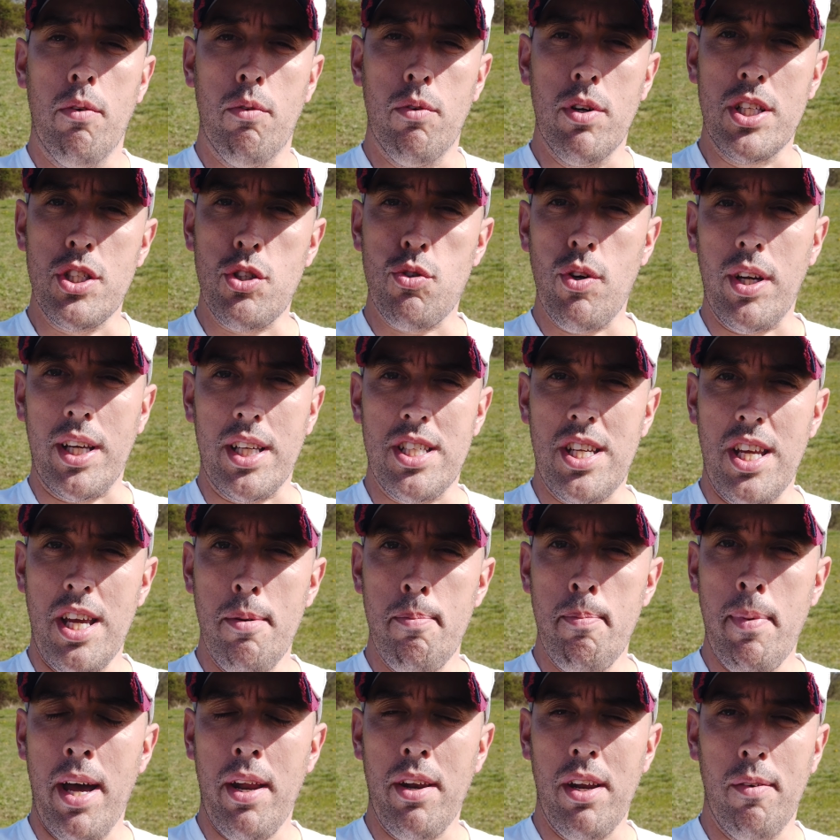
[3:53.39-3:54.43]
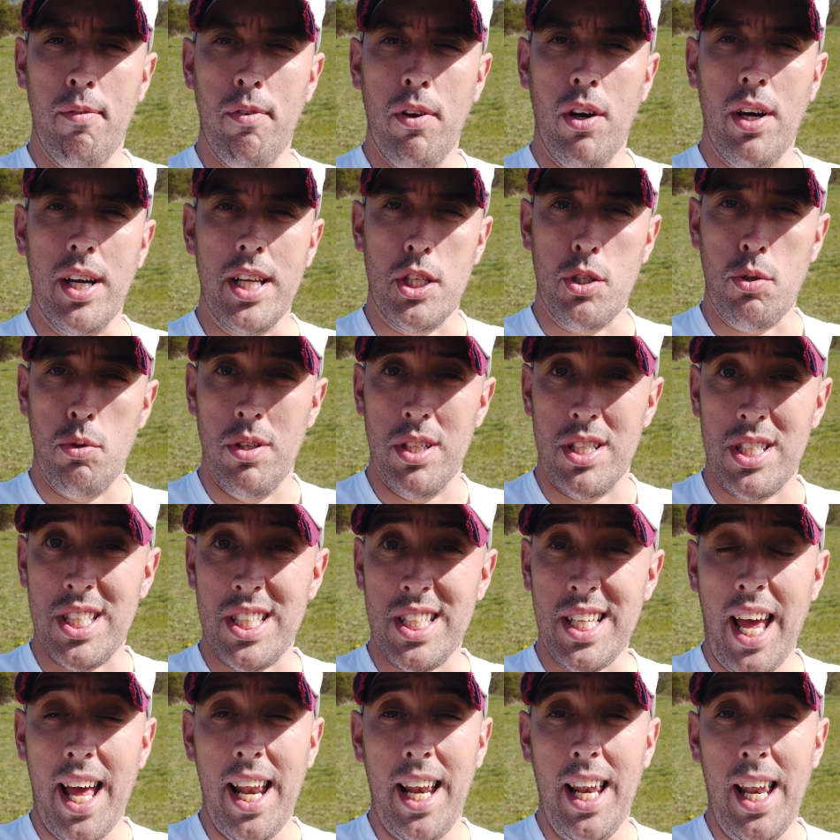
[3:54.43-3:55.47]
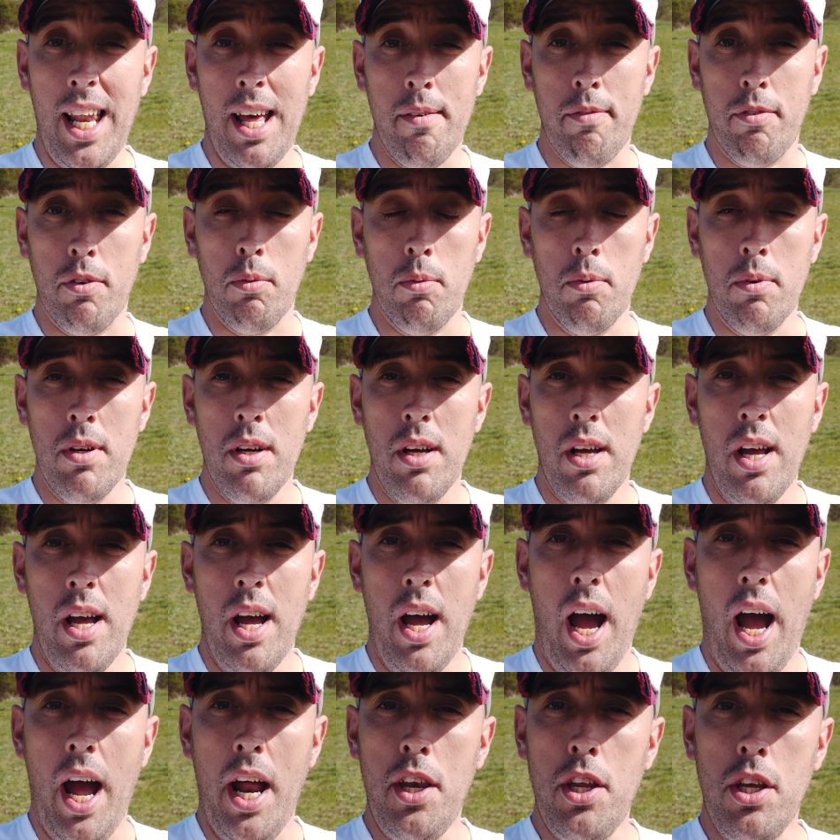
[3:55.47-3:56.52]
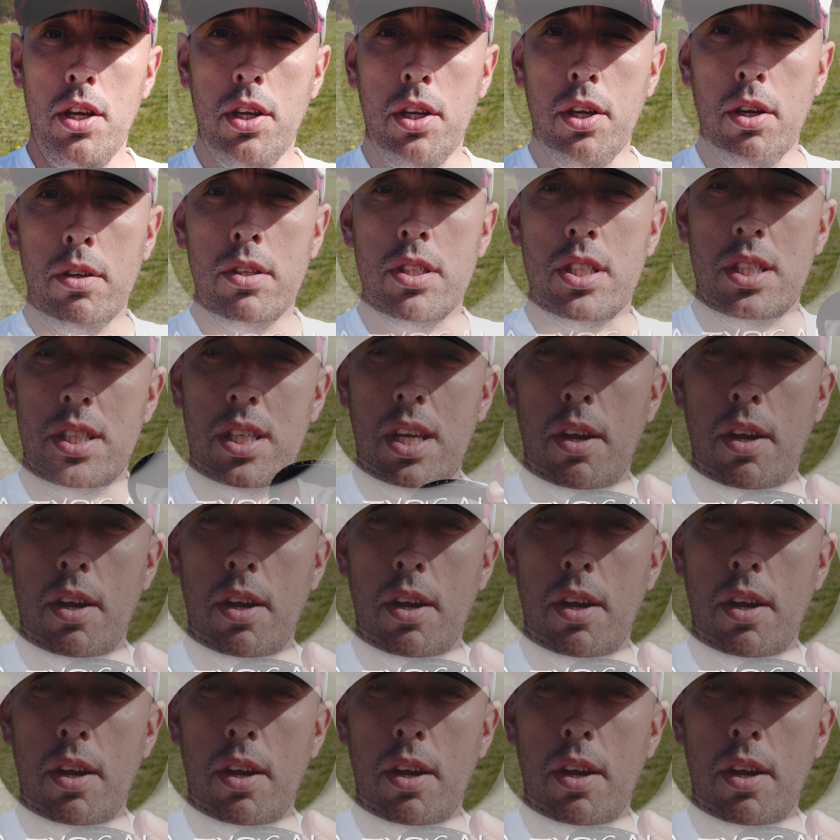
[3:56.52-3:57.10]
restricts the amount of light to a set level, and you use